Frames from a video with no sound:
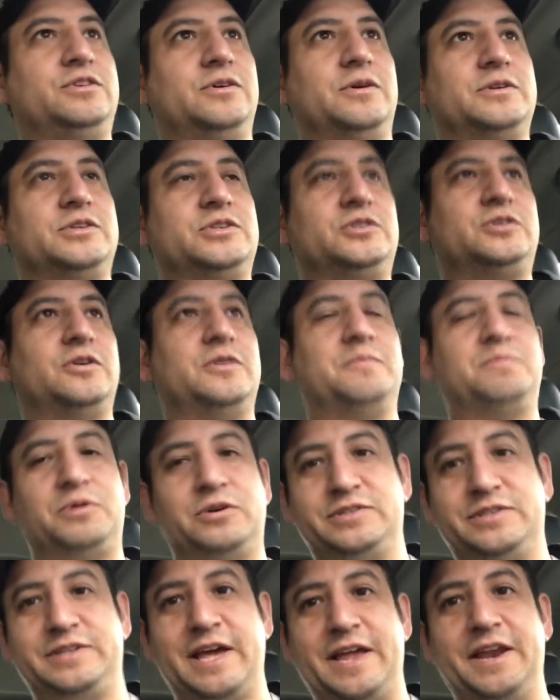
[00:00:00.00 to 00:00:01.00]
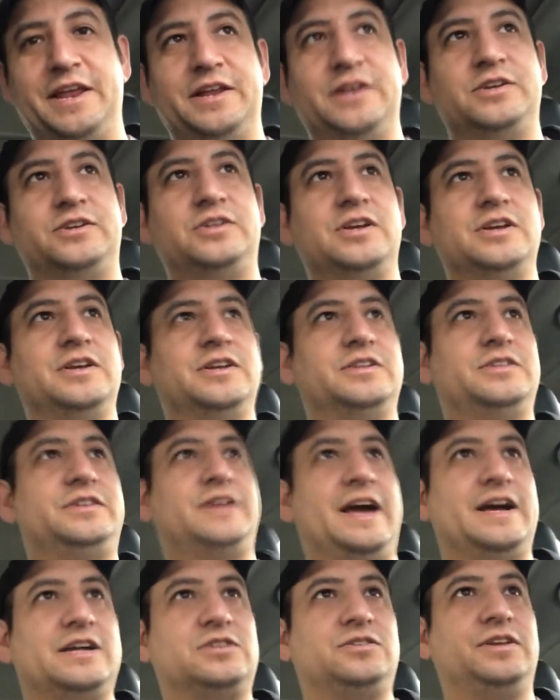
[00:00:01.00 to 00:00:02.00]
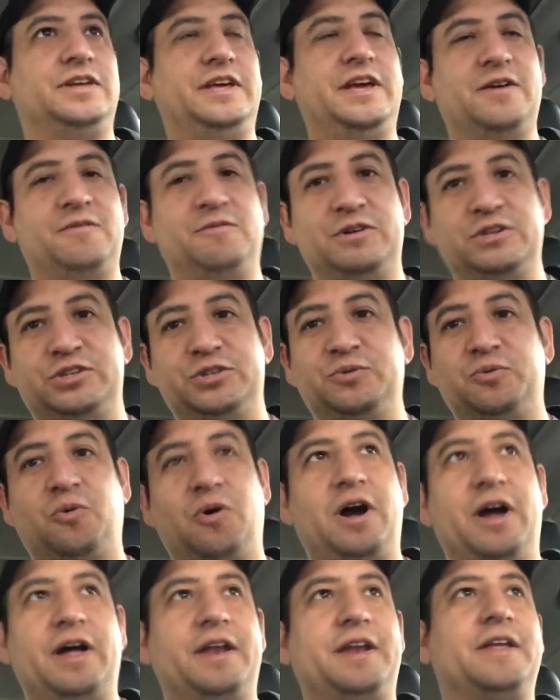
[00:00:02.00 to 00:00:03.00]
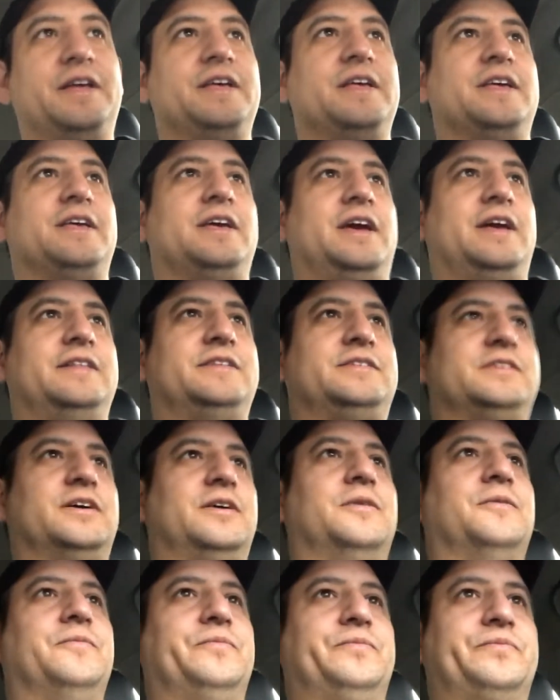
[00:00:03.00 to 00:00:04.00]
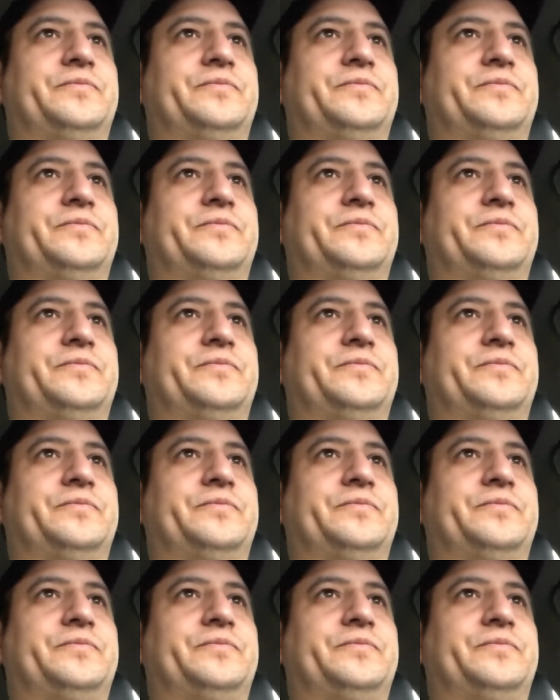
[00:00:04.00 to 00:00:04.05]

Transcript: certain percentage to actually hit what you want. And so